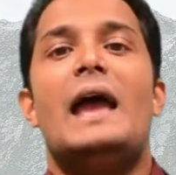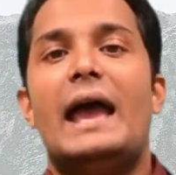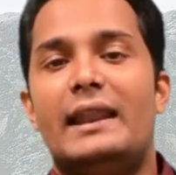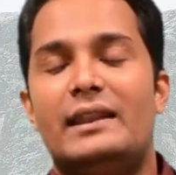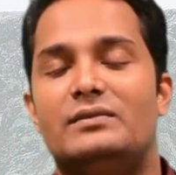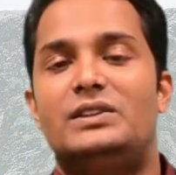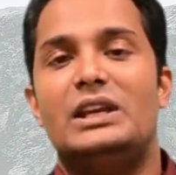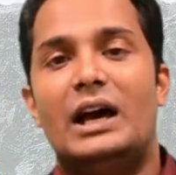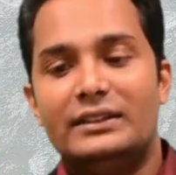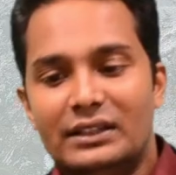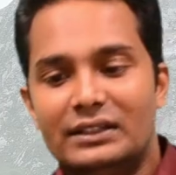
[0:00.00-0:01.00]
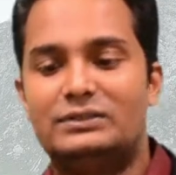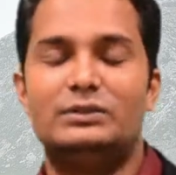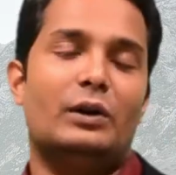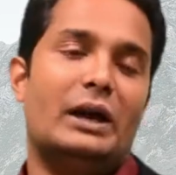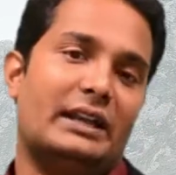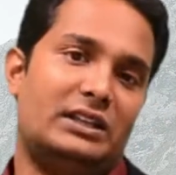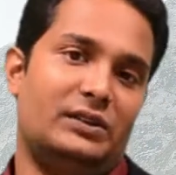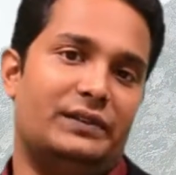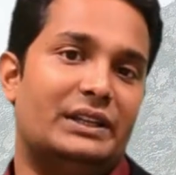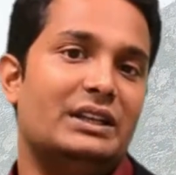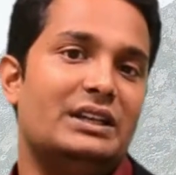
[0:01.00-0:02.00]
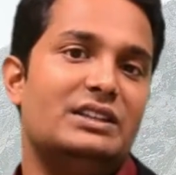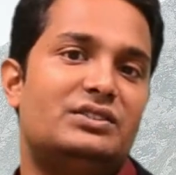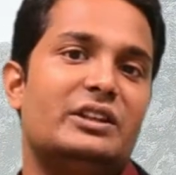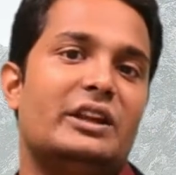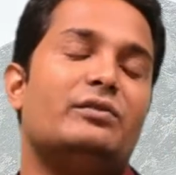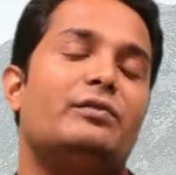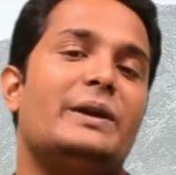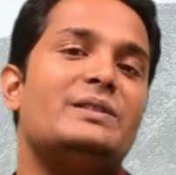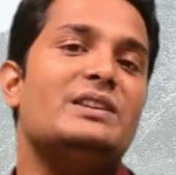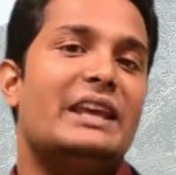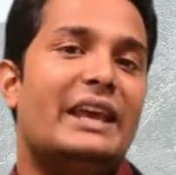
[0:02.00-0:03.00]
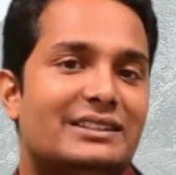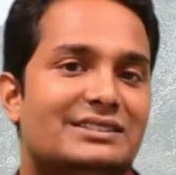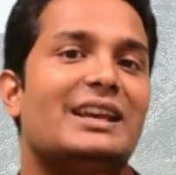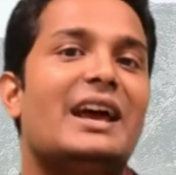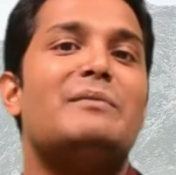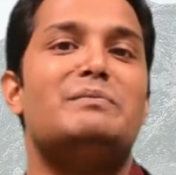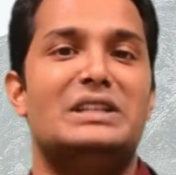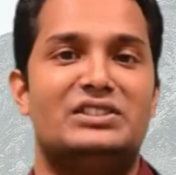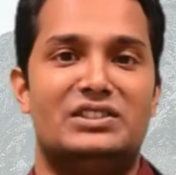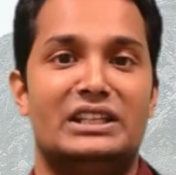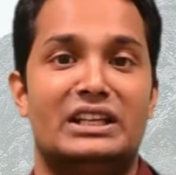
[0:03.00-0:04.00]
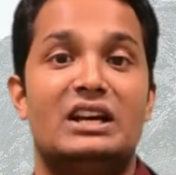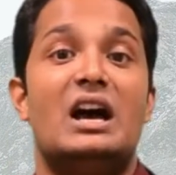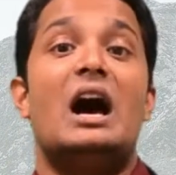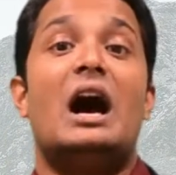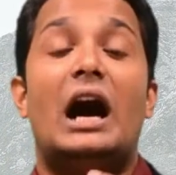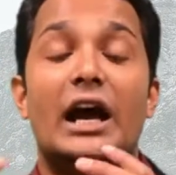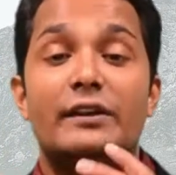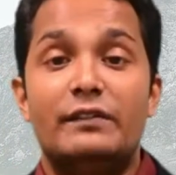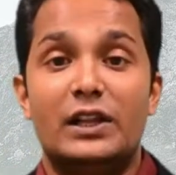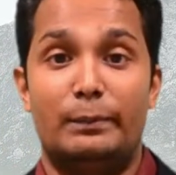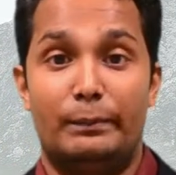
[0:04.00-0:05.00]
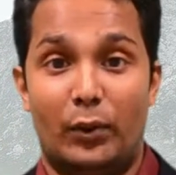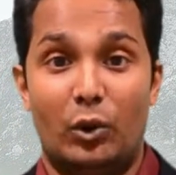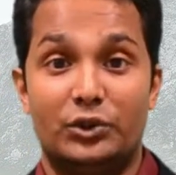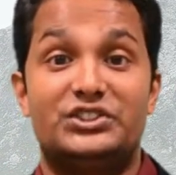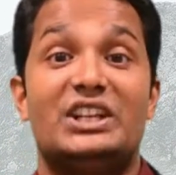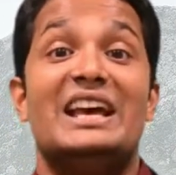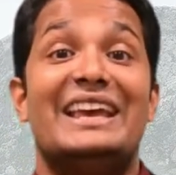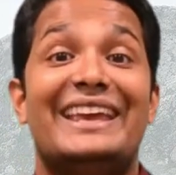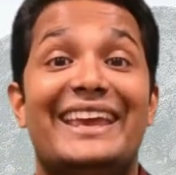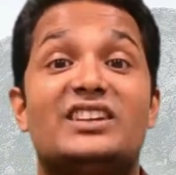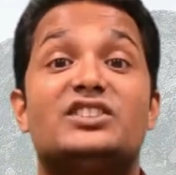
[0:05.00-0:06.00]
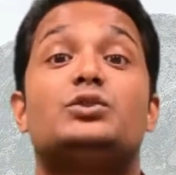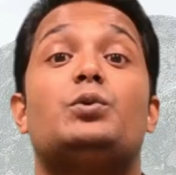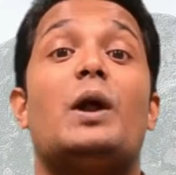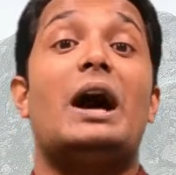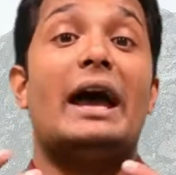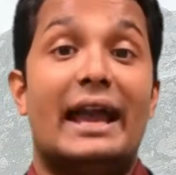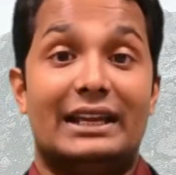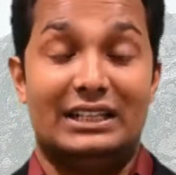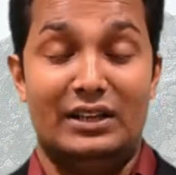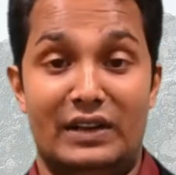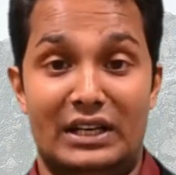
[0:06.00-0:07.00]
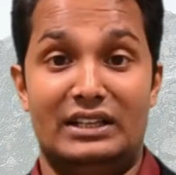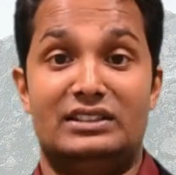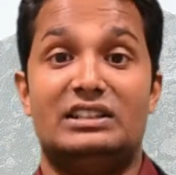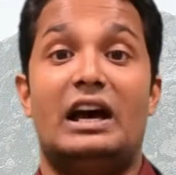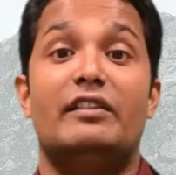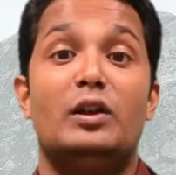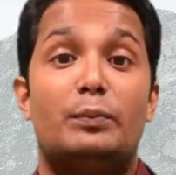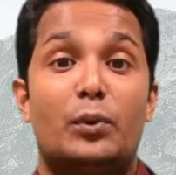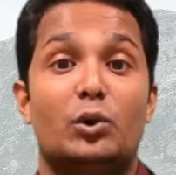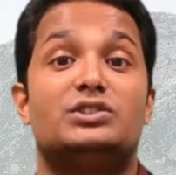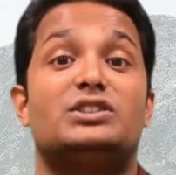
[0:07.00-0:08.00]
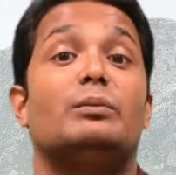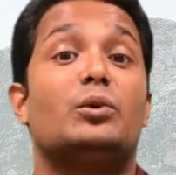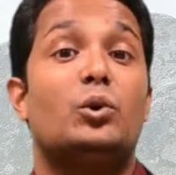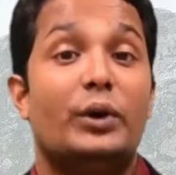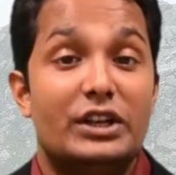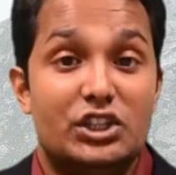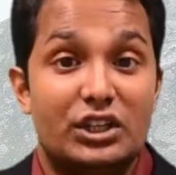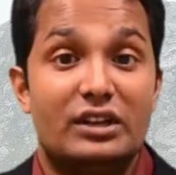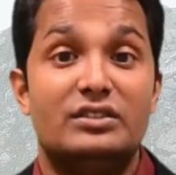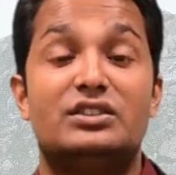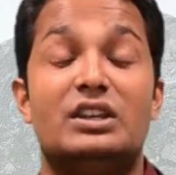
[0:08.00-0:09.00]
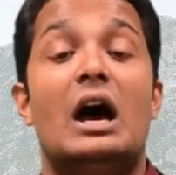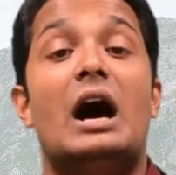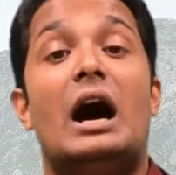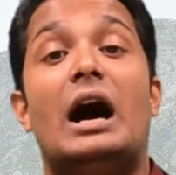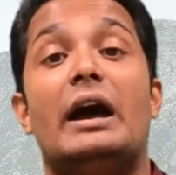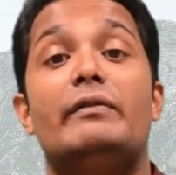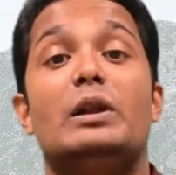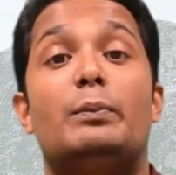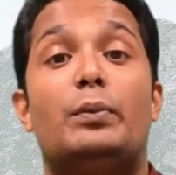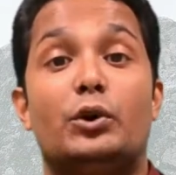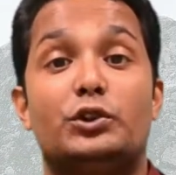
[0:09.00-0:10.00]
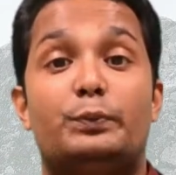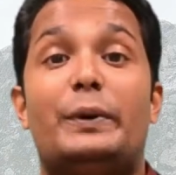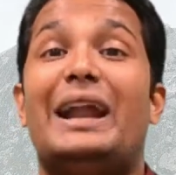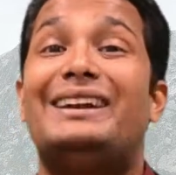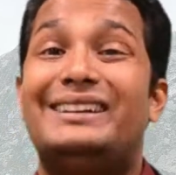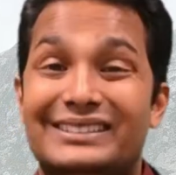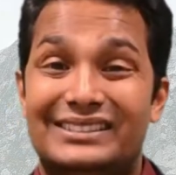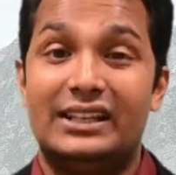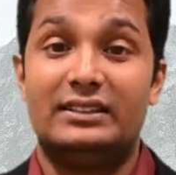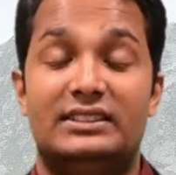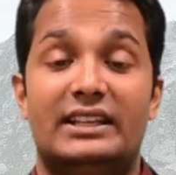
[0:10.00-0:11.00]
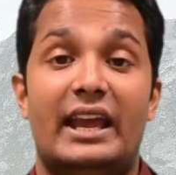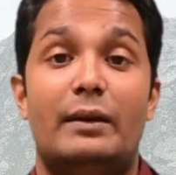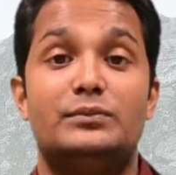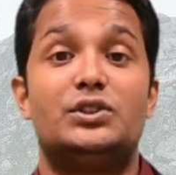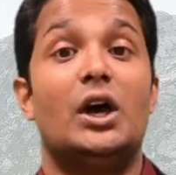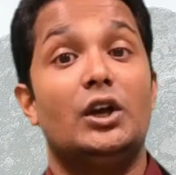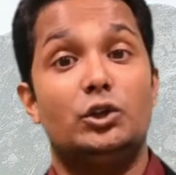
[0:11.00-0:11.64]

And the other activity is that when the exam is near, I will post extra activities. I will post some questions, I will post practice exams.